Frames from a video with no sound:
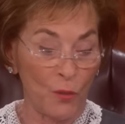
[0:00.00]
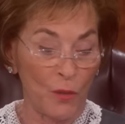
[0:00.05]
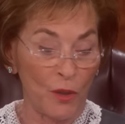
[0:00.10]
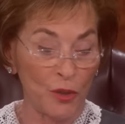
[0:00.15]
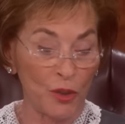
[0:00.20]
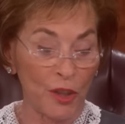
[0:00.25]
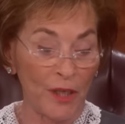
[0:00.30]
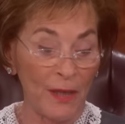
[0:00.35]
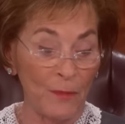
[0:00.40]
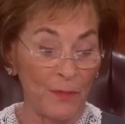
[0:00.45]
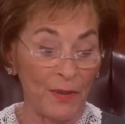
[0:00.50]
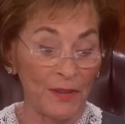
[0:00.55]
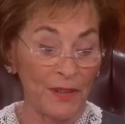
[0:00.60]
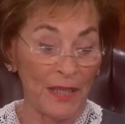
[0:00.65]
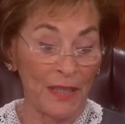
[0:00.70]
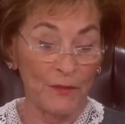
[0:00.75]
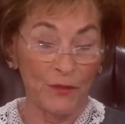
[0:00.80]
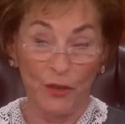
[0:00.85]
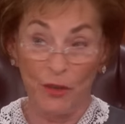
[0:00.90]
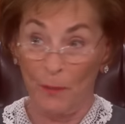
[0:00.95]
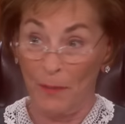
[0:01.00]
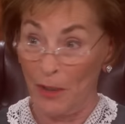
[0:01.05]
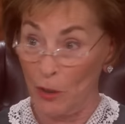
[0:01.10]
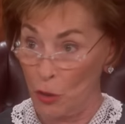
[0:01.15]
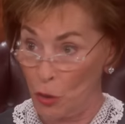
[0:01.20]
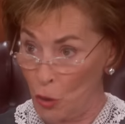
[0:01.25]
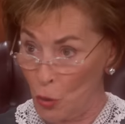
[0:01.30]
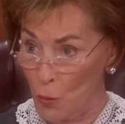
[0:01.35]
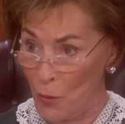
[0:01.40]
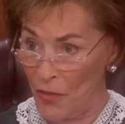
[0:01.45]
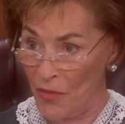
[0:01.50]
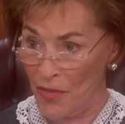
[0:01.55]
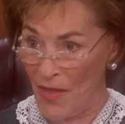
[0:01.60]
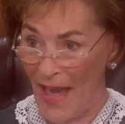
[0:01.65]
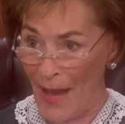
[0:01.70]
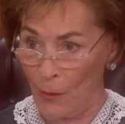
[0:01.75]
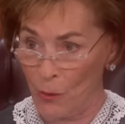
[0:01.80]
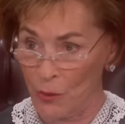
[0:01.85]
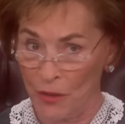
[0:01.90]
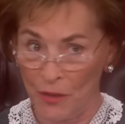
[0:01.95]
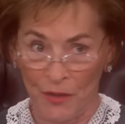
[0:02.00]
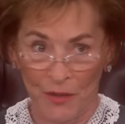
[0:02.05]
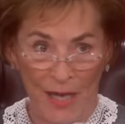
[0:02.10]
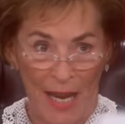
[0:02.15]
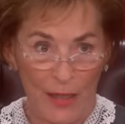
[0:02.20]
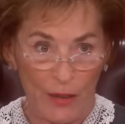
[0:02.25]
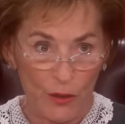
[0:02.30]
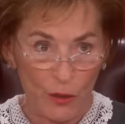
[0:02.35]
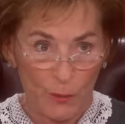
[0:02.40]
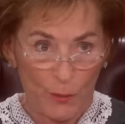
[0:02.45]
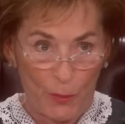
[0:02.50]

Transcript: which he believes to be two thousand dollars